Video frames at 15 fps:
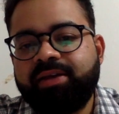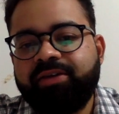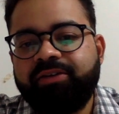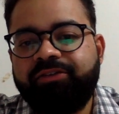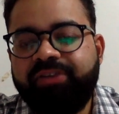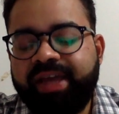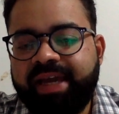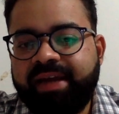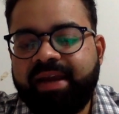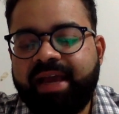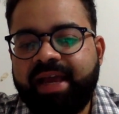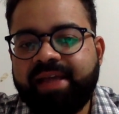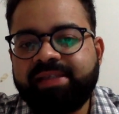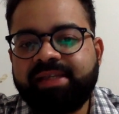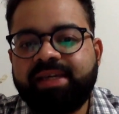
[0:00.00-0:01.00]

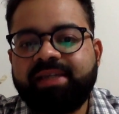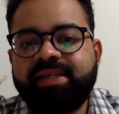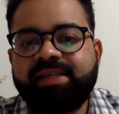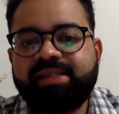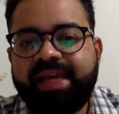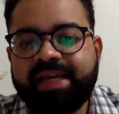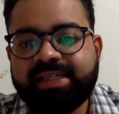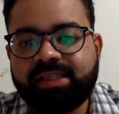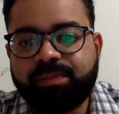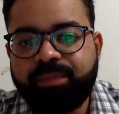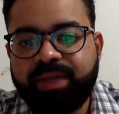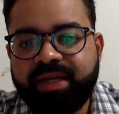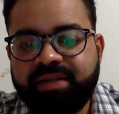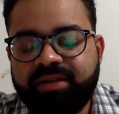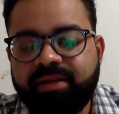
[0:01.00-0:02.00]
whereas it is
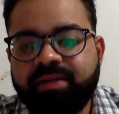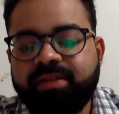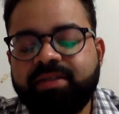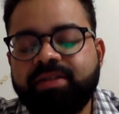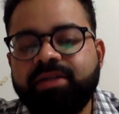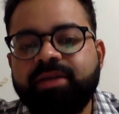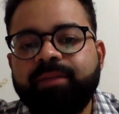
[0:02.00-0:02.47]
expedient